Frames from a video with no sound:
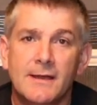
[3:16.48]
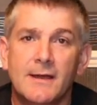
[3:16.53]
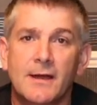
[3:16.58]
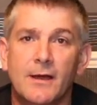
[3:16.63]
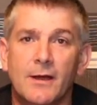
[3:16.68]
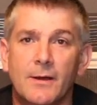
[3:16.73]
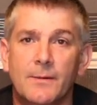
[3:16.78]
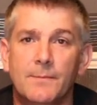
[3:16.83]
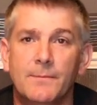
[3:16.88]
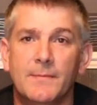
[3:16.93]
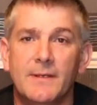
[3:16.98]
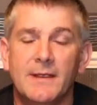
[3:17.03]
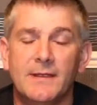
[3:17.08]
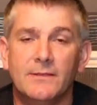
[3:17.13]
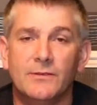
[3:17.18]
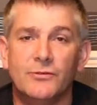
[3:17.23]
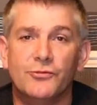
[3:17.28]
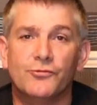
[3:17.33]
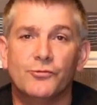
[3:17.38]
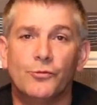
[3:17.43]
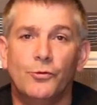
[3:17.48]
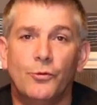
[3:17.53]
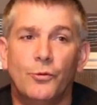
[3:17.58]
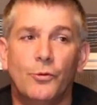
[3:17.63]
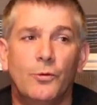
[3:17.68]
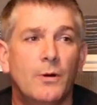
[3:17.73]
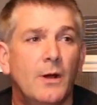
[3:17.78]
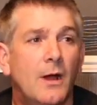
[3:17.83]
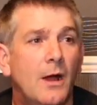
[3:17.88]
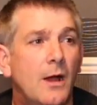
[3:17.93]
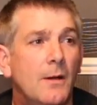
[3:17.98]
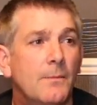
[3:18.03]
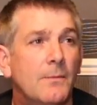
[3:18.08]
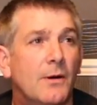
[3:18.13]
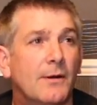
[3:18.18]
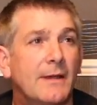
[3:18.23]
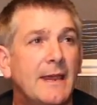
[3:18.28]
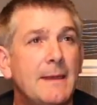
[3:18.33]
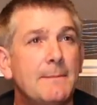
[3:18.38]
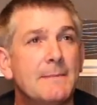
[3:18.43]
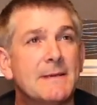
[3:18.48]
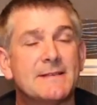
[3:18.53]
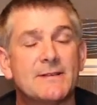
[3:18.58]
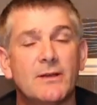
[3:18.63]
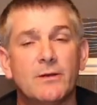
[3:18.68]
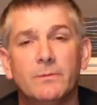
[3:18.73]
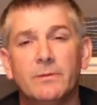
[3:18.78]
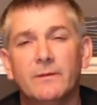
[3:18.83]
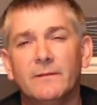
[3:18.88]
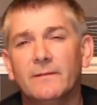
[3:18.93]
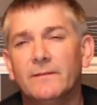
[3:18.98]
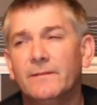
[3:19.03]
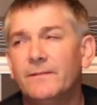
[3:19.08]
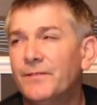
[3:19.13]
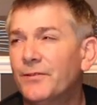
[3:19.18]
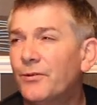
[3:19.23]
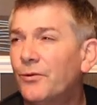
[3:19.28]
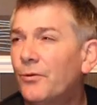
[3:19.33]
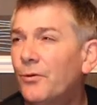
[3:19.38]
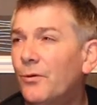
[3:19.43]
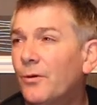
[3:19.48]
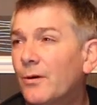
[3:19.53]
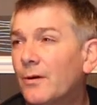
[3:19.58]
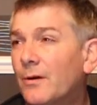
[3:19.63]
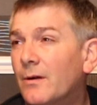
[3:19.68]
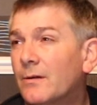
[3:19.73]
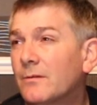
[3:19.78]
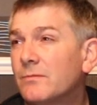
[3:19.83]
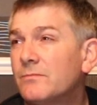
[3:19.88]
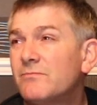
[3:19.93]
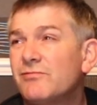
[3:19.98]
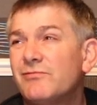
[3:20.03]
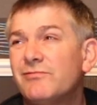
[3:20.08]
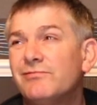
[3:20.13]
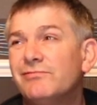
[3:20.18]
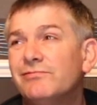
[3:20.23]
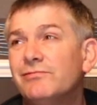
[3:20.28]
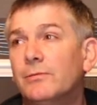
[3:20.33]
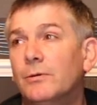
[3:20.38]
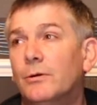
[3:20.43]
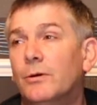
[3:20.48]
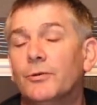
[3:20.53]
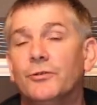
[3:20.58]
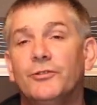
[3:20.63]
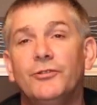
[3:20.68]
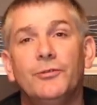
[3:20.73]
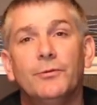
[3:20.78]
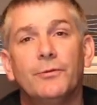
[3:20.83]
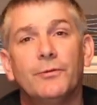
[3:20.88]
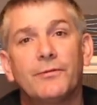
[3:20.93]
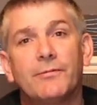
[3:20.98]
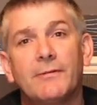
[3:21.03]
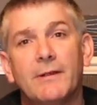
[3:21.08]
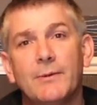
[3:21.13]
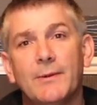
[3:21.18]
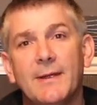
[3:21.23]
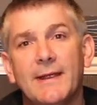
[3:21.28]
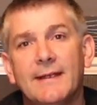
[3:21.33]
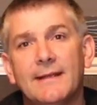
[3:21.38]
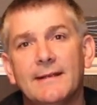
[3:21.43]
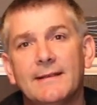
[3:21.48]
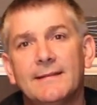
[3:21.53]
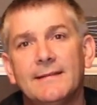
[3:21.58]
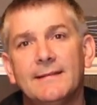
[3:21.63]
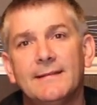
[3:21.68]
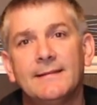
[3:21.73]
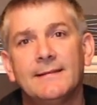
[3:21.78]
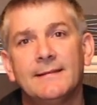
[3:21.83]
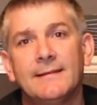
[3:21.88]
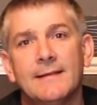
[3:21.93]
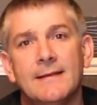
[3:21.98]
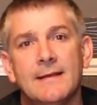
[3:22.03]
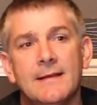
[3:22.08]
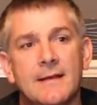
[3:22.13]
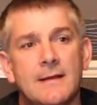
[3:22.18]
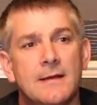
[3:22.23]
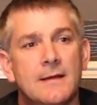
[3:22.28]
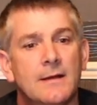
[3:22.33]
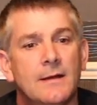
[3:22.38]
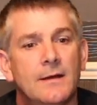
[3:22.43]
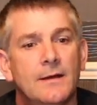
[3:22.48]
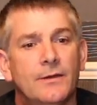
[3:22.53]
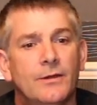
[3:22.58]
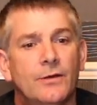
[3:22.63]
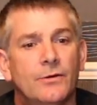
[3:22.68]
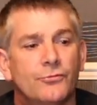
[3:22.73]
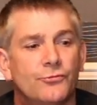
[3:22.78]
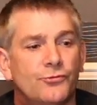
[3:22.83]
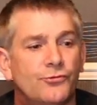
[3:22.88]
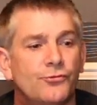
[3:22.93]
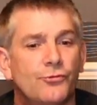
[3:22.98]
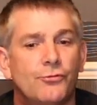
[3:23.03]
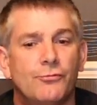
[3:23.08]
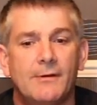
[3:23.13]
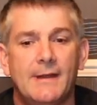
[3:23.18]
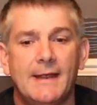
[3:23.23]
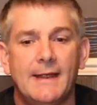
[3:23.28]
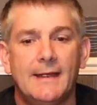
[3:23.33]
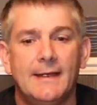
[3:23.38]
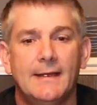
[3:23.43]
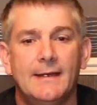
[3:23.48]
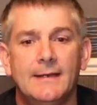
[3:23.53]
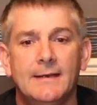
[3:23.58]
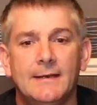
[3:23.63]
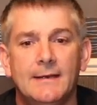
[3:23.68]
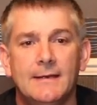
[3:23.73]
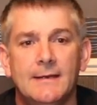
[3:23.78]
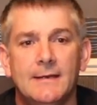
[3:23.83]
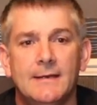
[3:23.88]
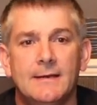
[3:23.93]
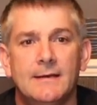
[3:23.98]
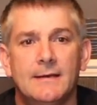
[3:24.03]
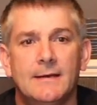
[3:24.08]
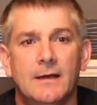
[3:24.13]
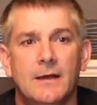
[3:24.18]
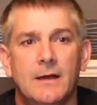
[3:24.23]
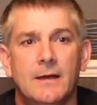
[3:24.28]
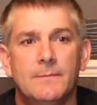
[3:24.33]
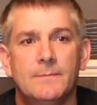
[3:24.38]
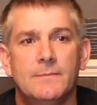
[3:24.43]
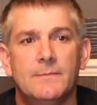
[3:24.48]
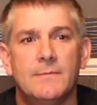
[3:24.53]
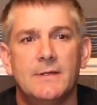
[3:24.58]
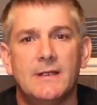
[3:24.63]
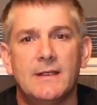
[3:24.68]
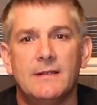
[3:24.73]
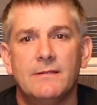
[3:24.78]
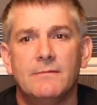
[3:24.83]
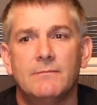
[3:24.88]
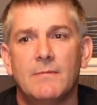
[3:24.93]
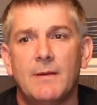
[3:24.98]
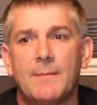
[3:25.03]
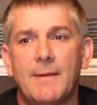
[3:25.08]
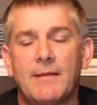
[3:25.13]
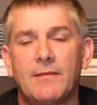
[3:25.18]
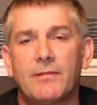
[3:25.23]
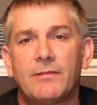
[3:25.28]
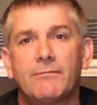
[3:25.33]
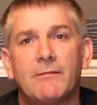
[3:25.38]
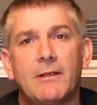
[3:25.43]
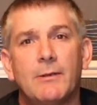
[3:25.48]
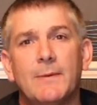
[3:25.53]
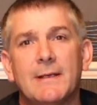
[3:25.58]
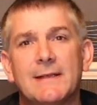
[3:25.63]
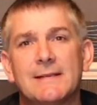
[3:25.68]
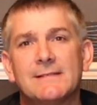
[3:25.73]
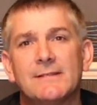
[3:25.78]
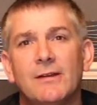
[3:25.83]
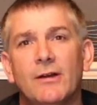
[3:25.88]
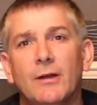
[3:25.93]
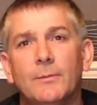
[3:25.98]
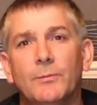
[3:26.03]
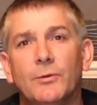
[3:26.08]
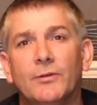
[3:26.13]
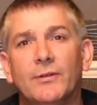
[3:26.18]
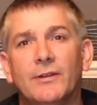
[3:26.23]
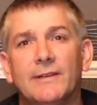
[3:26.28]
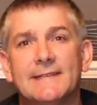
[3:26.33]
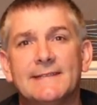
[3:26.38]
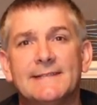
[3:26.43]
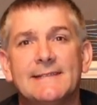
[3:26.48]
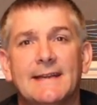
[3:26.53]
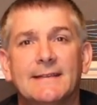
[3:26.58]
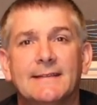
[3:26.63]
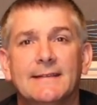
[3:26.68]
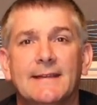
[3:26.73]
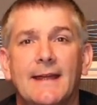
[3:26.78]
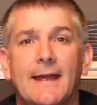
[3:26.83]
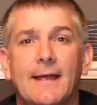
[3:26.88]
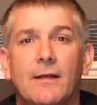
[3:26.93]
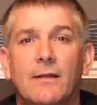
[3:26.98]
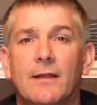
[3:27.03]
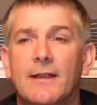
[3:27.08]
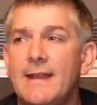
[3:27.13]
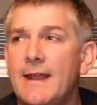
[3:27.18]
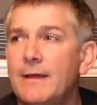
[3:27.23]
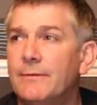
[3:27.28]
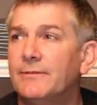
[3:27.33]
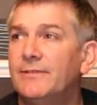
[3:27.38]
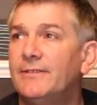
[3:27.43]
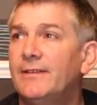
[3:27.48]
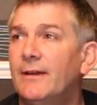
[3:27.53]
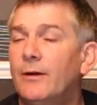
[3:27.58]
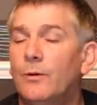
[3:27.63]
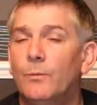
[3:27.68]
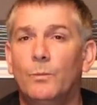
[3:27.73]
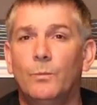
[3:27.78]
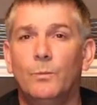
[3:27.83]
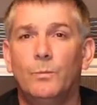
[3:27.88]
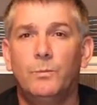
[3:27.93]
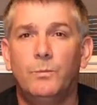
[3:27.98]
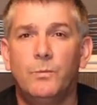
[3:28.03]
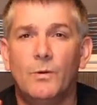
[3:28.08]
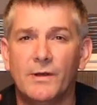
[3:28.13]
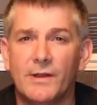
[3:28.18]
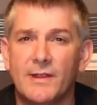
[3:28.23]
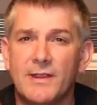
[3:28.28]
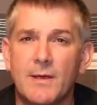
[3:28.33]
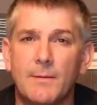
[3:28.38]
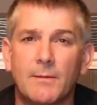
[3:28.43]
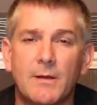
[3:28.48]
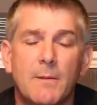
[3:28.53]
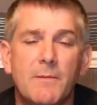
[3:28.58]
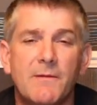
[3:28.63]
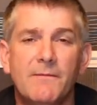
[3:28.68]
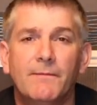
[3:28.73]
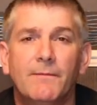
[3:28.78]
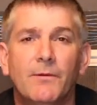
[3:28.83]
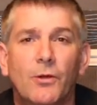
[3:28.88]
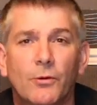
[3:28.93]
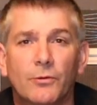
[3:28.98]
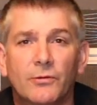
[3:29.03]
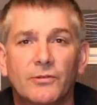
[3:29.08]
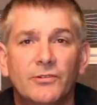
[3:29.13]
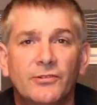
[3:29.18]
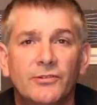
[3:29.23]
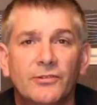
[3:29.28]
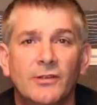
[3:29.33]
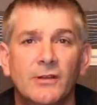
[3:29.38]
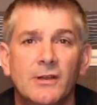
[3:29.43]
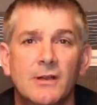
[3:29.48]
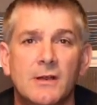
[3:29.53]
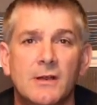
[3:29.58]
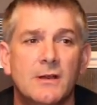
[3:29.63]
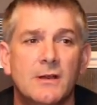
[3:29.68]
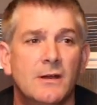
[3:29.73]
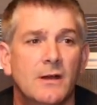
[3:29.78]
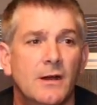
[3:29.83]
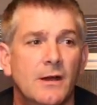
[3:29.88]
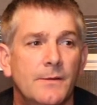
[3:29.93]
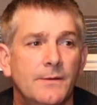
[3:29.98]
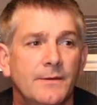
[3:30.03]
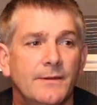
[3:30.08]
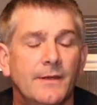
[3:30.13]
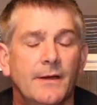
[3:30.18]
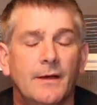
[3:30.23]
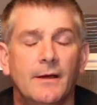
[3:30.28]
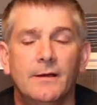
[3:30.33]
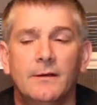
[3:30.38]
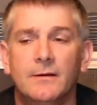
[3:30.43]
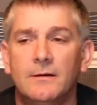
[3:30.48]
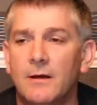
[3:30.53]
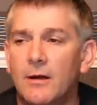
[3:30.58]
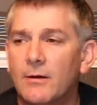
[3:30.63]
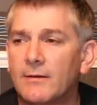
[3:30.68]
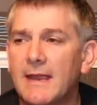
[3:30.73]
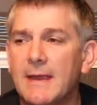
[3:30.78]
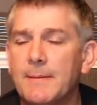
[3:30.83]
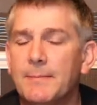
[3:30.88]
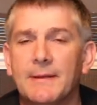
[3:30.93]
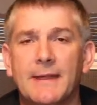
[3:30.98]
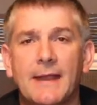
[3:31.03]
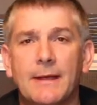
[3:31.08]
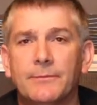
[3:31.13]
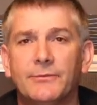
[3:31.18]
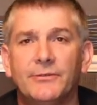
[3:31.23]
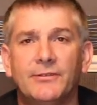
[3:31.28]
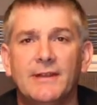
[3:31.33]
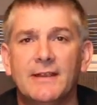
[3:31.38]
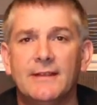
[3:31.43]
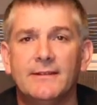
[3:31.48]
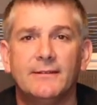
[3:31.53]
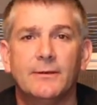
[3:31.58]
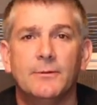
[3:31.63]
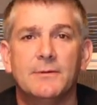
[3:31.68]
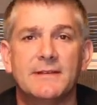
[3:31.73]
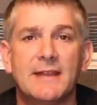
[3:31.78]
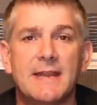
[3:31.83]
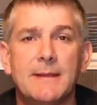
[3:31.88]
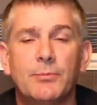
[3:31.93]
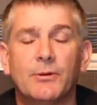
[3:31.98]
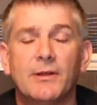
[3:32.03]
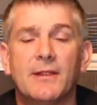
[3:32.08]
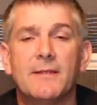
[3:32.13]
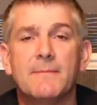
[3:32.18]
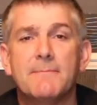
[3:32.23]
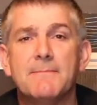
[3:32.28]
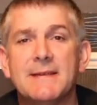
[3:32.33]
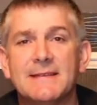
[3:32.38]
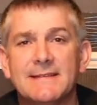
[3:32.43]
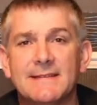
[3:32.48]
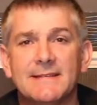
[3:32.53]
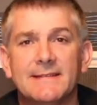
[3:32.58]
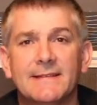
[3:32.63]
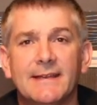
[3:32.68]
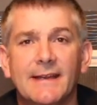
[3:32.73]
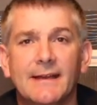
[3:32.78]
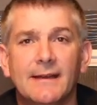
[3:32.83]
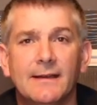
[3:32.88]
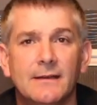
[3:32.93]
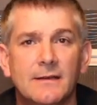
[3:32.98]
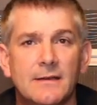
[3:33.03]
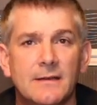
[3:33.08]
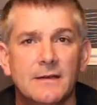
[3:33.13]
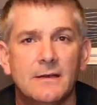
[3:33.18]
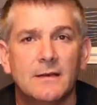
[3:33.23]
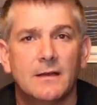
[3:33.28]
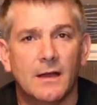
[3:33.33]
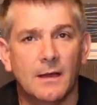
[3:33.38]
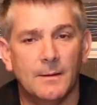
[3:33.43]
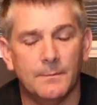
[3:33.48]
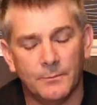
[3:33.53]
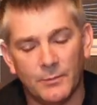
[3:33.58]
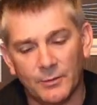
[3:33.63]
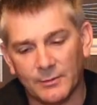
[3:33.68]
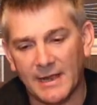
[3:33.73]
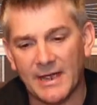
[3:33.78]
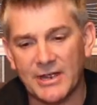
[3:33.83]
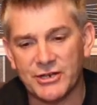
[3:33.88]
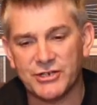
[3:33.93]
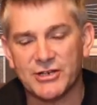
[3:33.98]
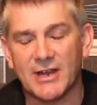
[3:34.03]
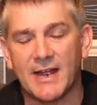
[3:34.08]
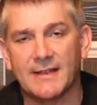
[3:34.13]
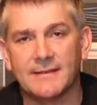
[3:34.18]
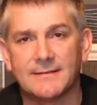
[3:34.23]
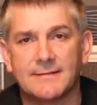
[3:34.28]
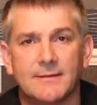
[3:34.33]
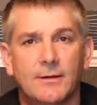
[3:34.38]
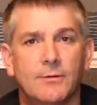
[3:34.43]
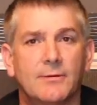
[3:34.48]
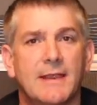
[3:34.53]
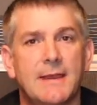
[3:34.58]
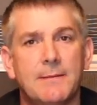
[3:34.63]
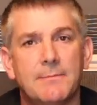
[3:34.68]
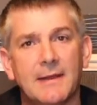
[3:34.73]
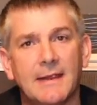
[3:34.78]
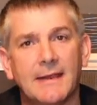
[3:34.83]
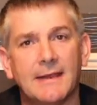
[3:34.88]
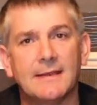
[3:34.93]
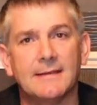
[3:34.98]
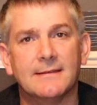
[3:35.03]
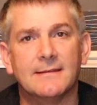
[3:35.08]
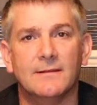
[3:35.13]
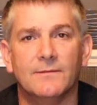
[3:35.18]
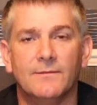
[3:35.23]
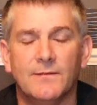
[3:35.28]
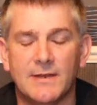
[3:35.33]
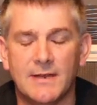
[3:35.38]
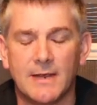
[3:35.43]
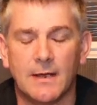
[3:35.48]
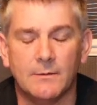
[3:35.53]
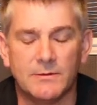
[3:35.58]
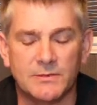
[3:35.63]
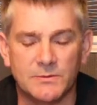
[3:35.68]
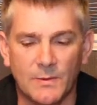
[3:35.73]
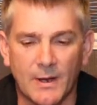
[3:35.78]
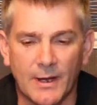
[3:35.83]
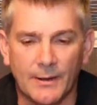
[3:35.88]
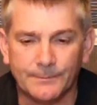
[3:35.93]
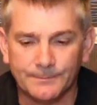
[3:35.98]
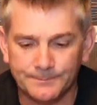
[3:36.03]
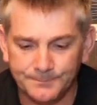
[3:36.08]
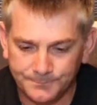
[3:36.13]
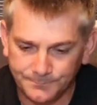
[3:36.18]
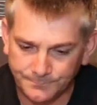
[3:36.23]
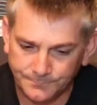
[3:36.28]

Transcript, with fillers: um, in the draw. Um, I'll keep this open for, for two or three weeks and I'll draw it um, in about three weeks time on a Saturday. I'll announce it on one of the upcoming vlogs and uh, I'll keep announcing it so if anybody that misses it um, we'll get a chance and I'll keep linking to the video as well.